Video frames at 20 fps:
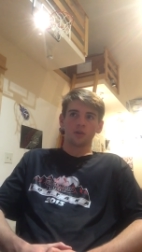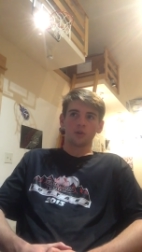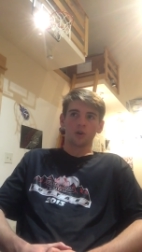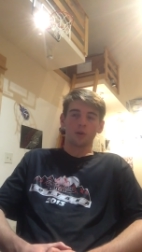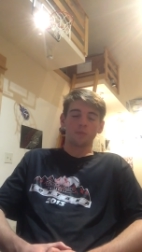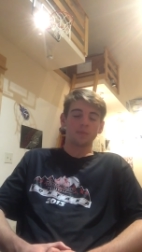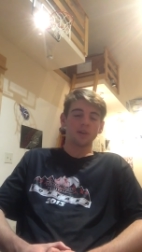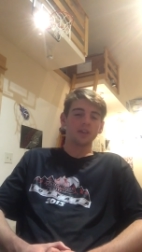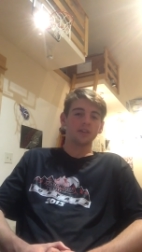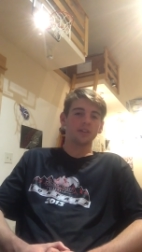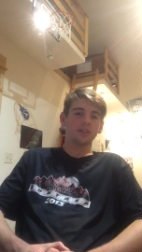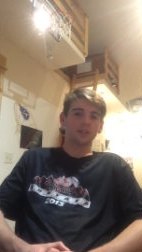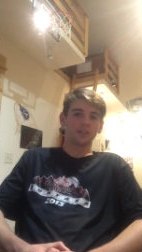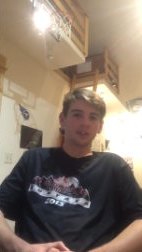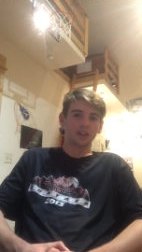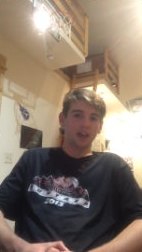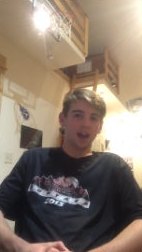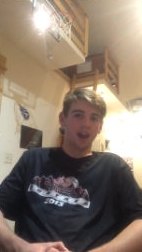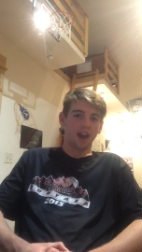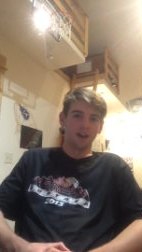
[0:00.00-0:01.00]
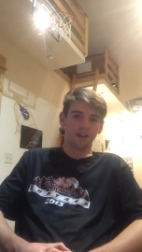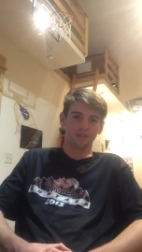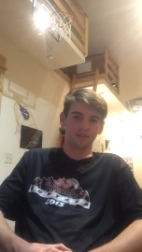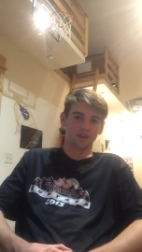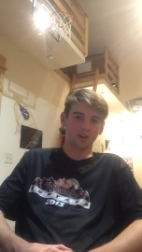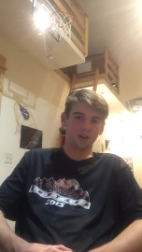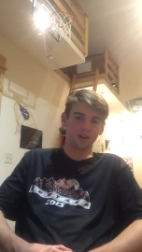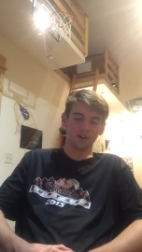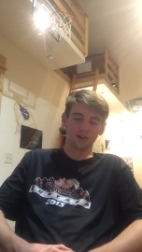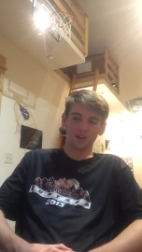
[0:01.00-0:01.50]
Immediately
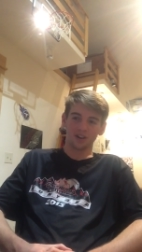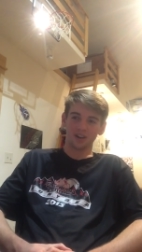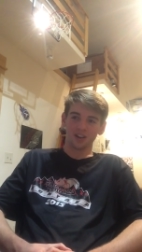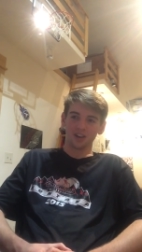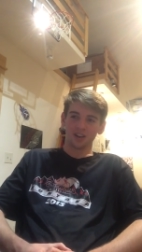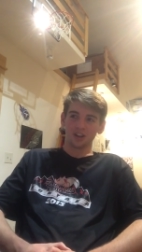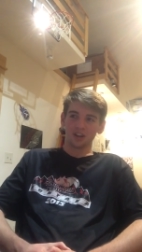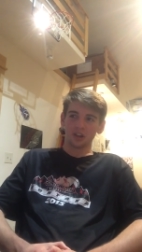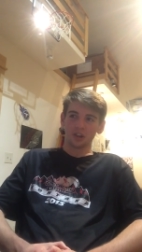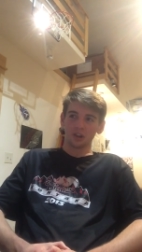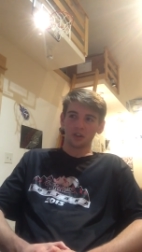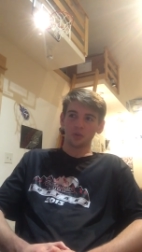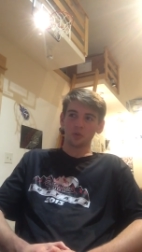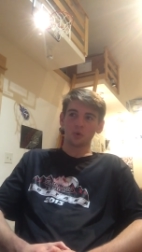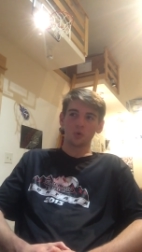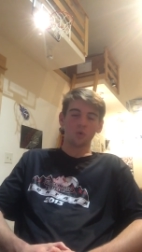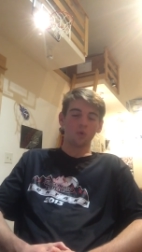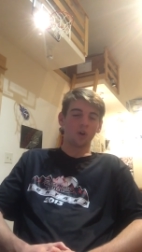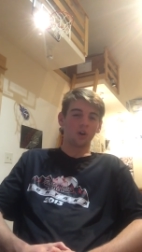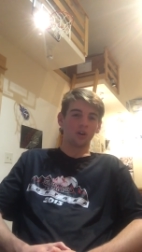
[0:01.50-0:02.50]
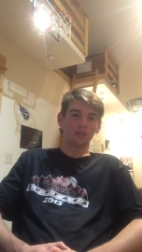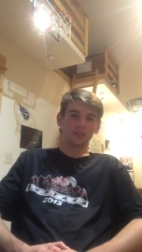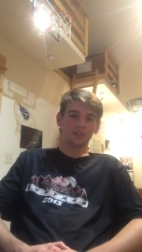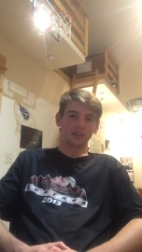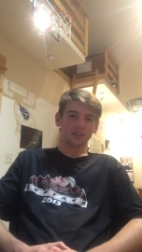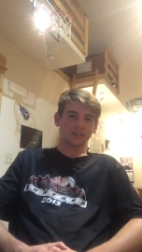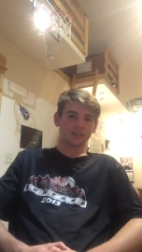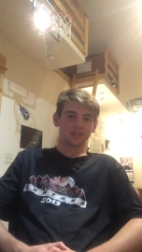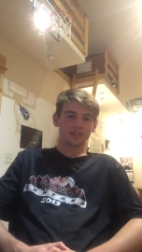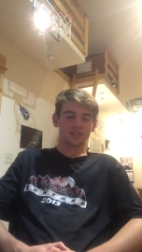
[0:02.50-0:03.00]
after Luke
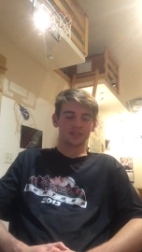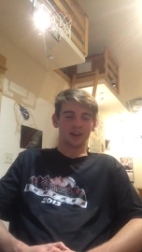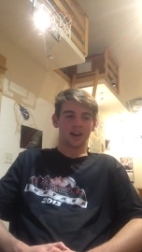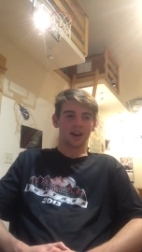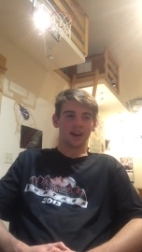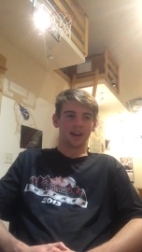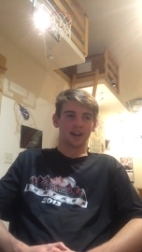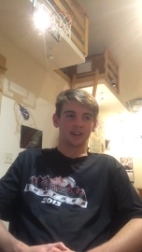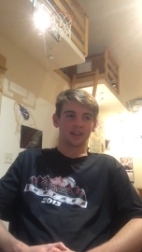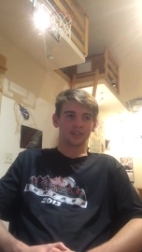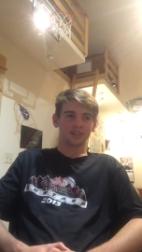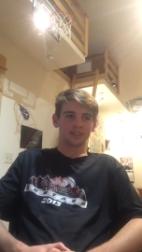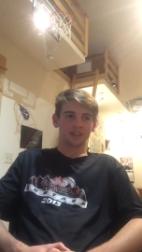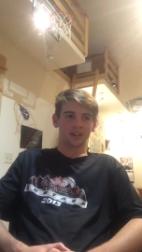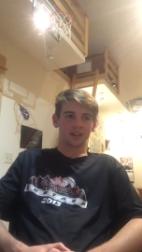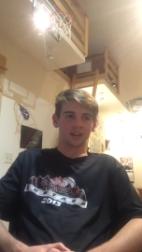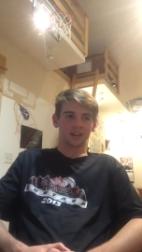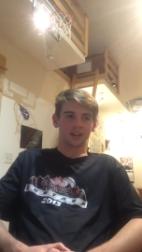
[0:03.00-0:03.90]
Walton gets signed,